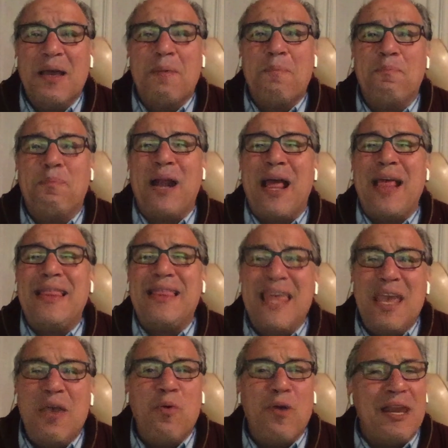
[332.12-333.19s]
but I
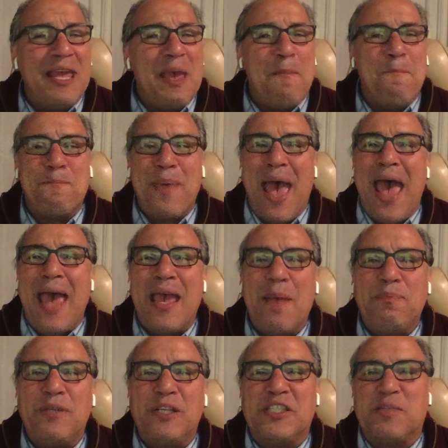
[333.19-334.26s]
think we're going to get back
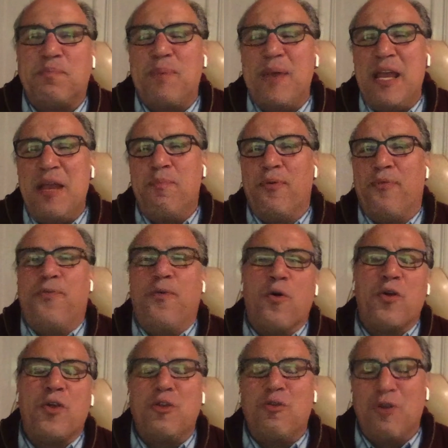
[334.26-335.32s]
up to speed before
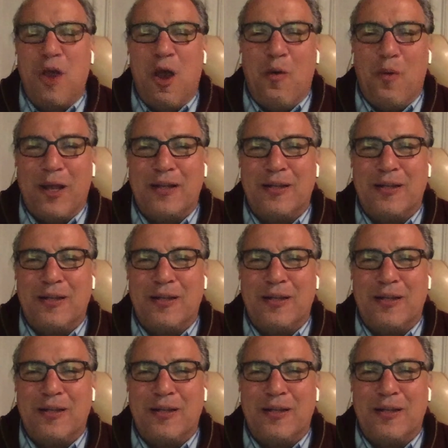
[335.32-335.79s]
you know it.